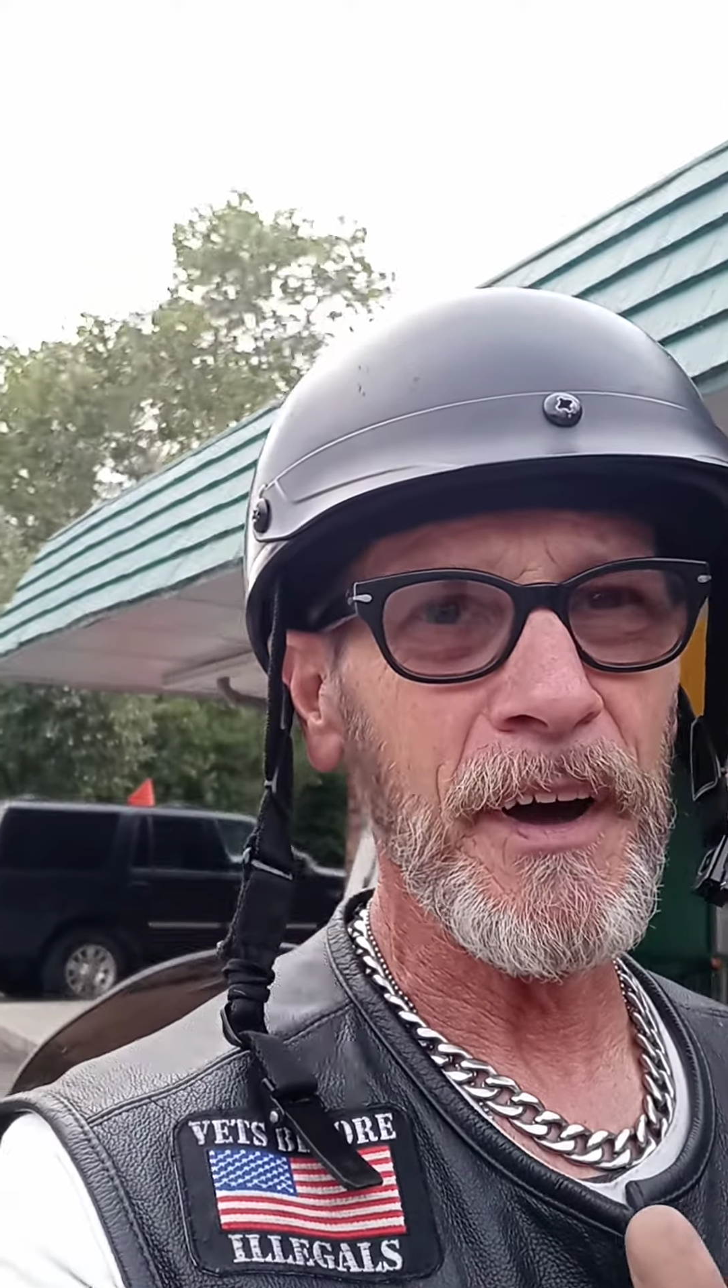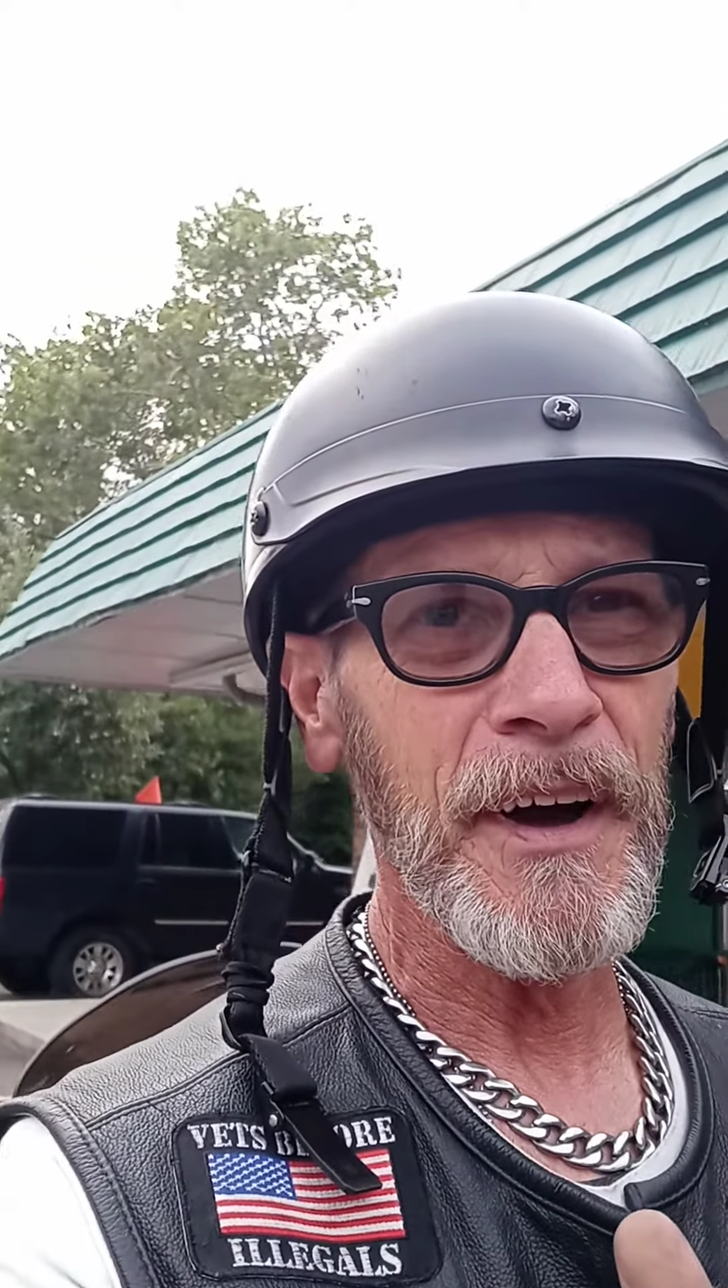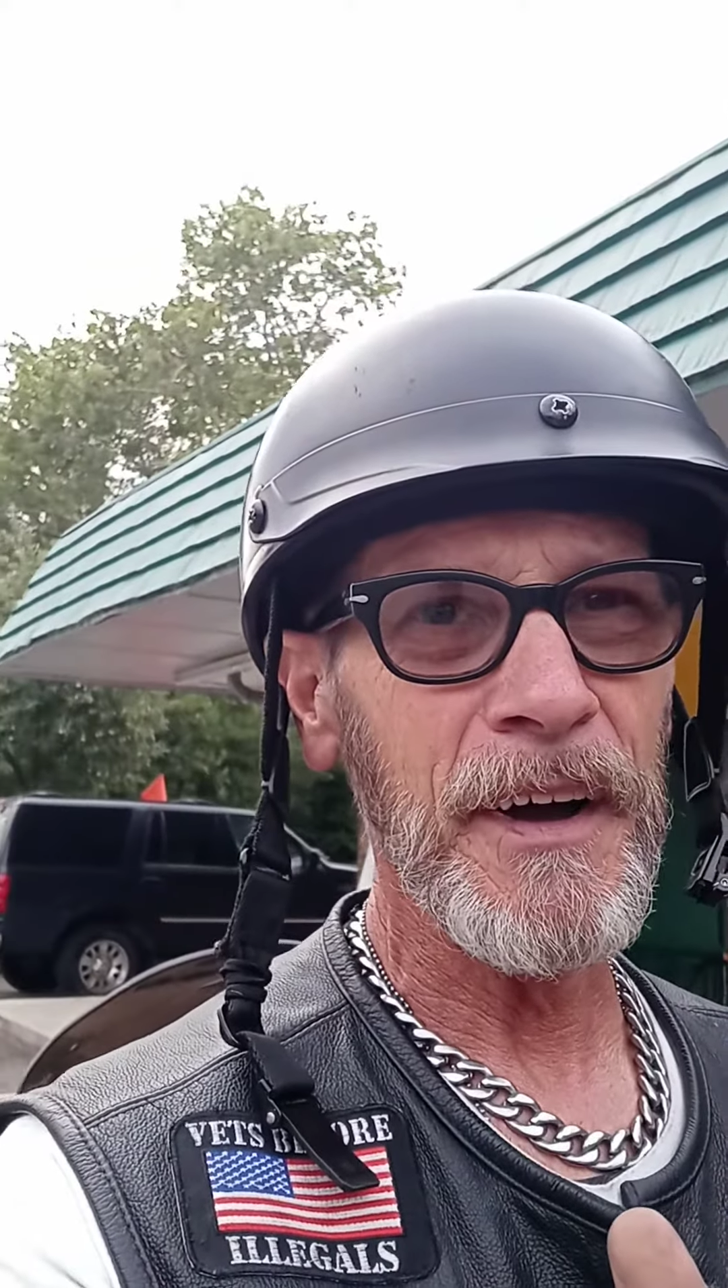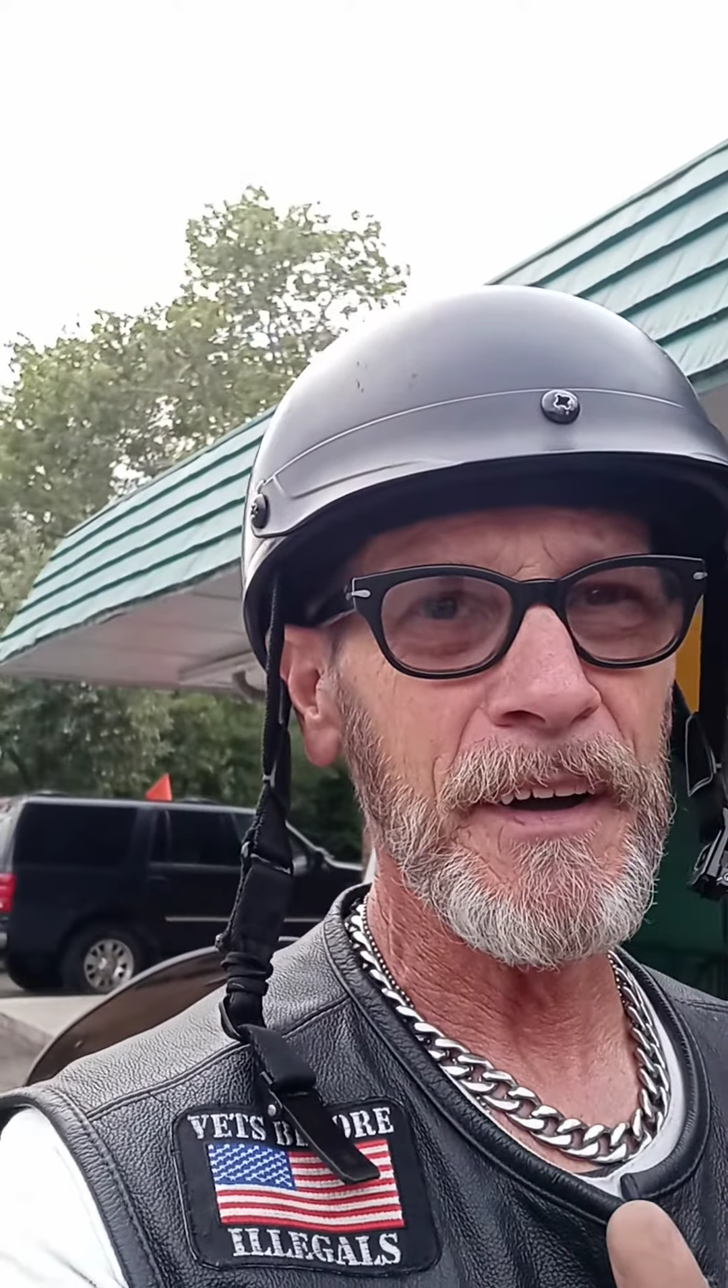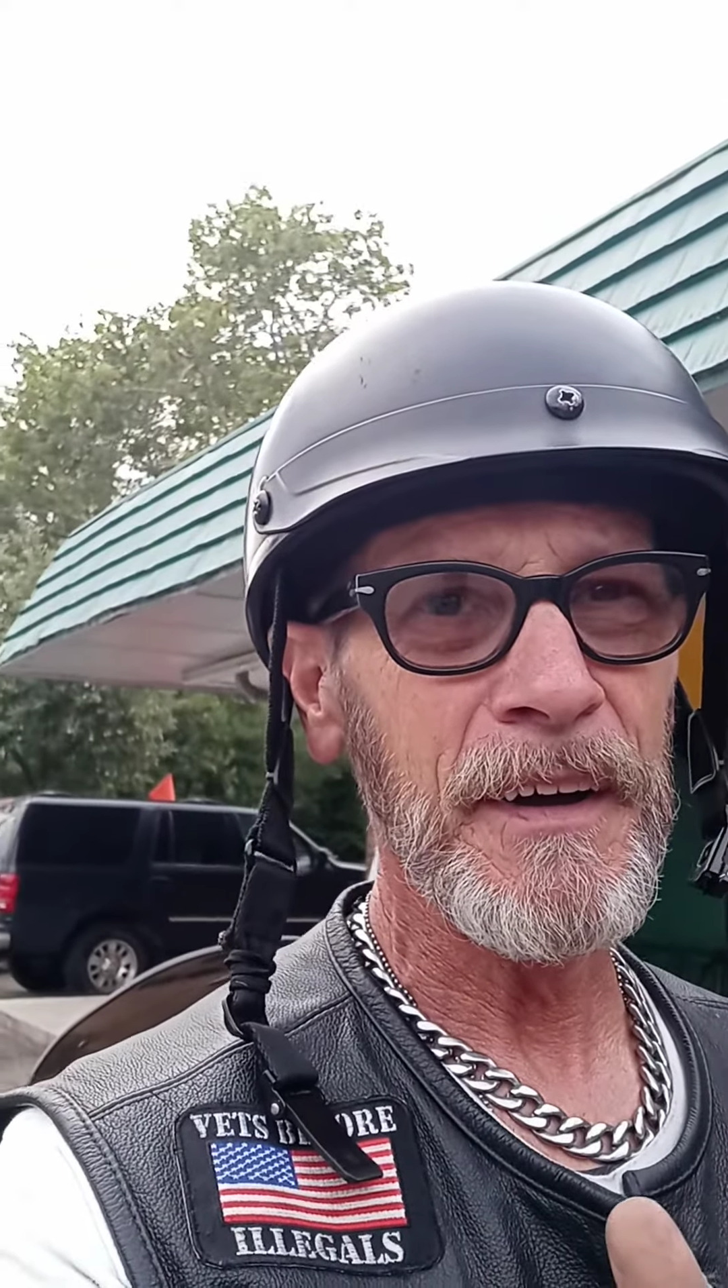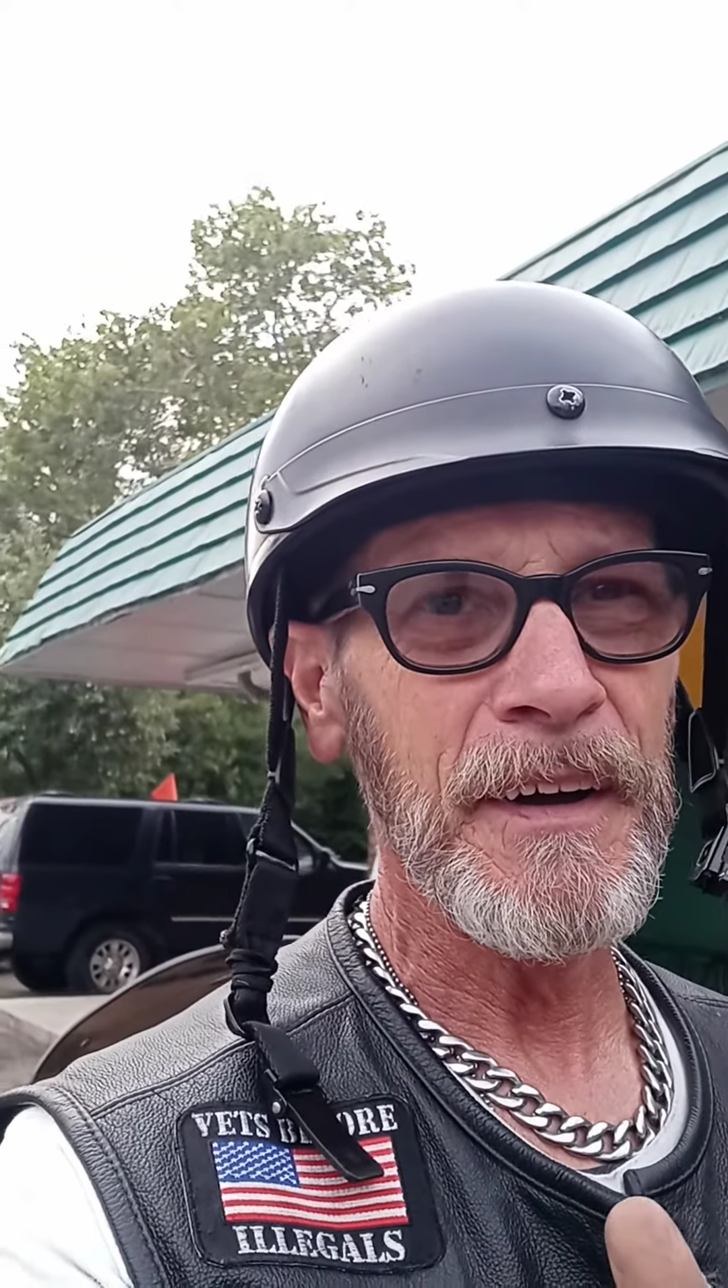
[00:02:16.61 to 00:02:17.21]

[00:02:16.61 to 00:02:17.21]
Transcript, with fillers: guy.